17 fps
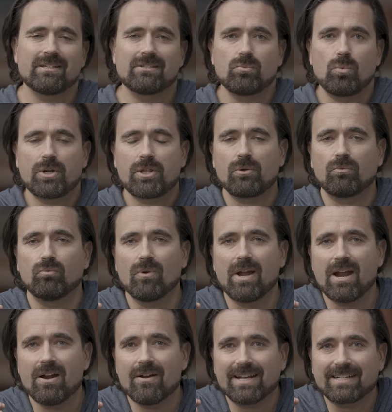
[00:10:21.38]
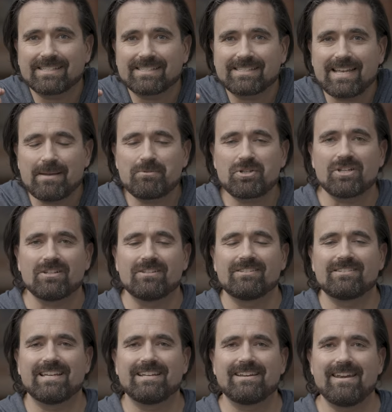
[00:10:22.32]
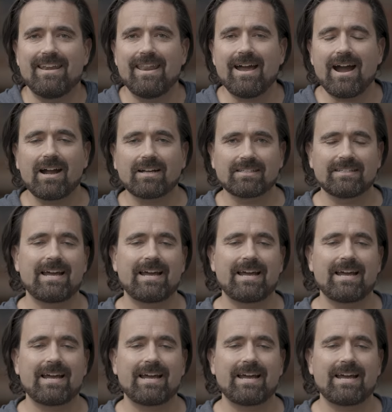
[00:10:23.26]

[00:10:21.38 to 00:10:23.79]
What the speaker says: is one of the rare exceptions that knocks